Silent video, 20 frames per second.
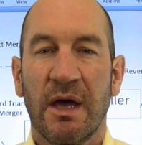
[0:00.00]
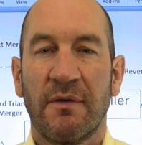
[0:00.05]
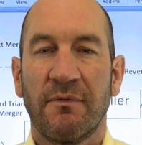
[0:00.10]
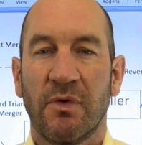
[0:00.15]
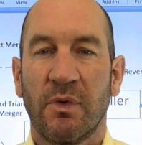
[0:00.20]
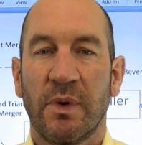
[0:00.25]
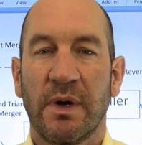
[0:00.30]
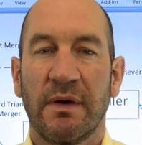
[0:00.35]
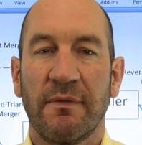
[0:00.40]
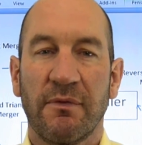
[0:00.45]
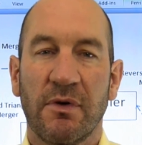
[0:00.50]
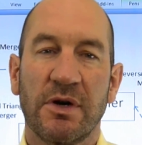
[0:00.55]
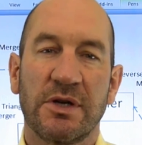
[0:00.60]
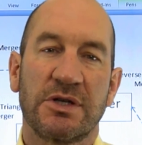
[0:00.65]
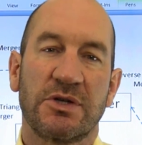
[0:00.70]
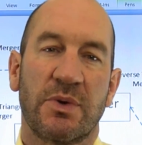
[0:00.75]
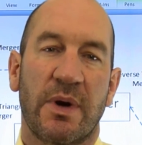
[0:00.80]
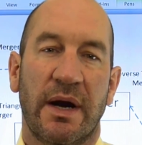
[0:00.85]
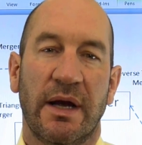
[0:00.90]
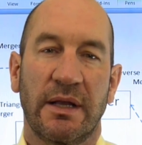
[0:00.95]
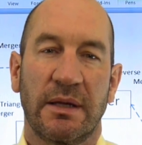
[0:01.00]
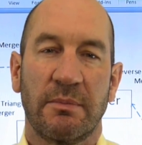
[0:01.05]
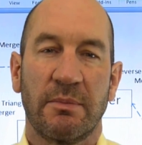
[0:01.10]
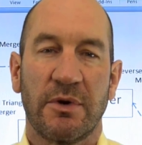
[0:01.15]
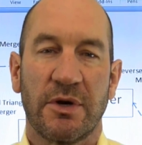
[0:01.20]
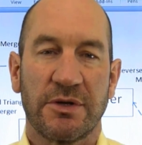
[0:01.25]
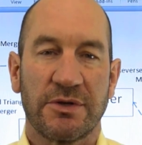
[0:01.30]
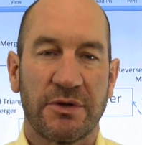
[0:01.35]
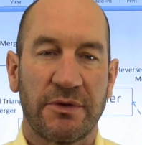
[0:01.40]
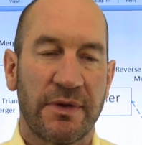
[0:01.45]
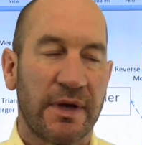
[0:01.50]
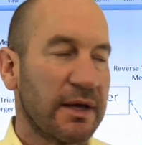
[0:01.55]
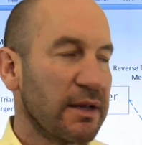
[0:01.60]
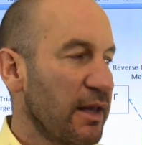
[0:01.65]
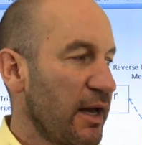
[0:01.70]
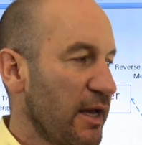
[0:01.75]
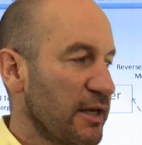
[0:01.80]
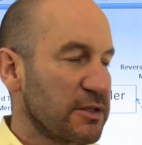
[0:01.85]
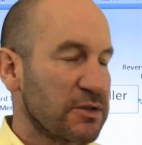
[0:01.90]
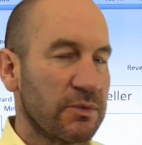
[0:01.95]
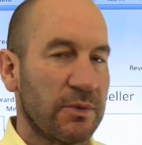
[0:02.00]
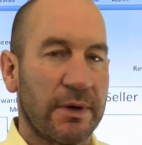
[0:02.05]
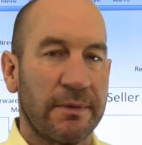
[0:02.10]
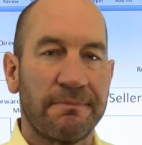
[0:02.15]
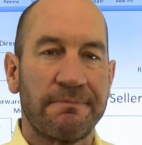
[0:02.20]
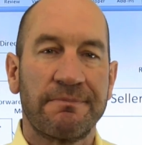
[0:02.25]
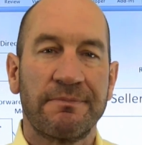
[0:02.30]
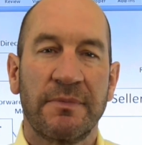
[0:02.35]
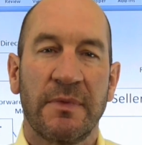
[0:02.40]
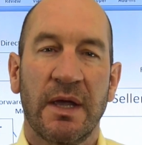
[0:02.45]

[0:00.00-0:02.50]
For a reverse triangular merger, that last one,